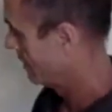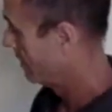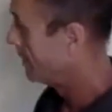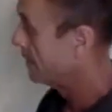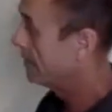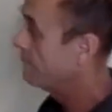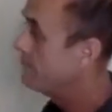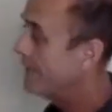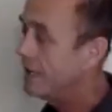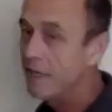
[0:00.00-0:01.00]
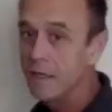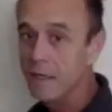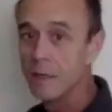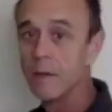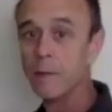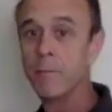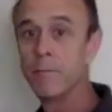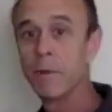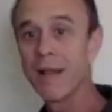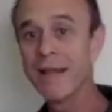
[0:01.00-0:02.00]
The main
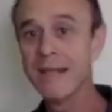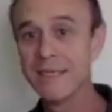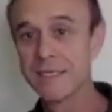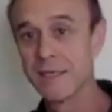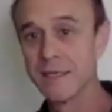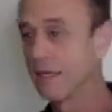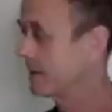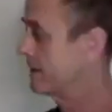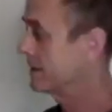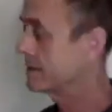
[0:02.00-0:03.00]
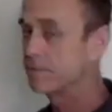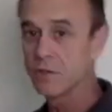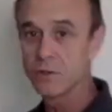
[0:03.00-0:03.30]
place that this muscle